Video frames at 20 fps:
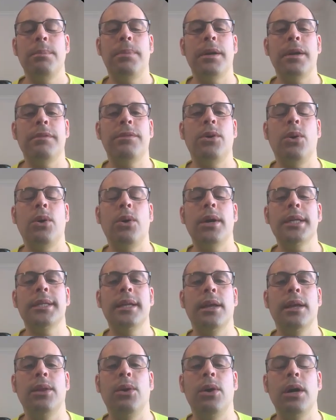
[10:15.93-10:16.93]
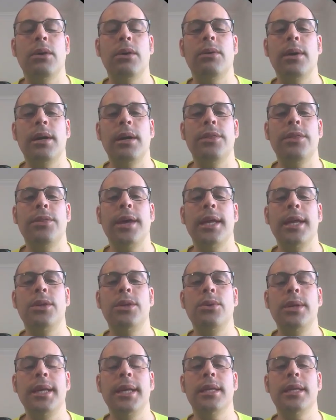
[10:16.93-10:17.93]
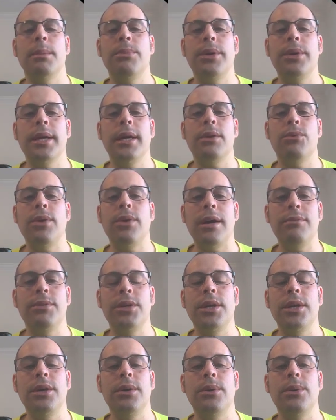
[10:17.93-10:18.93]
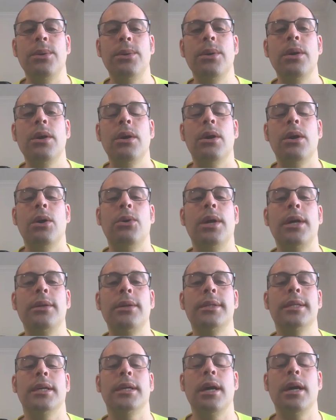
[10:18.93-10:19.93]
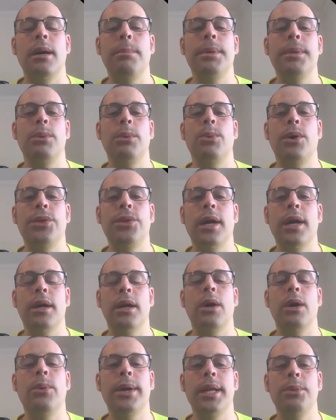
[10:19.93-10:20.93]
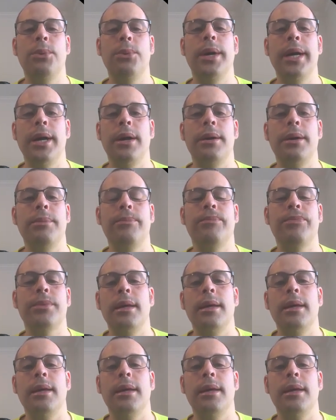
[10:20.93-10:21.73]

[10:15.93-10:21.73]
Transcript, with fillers: But of course, in the long run, they do need to bring in revenue or else the company will not go anywhere.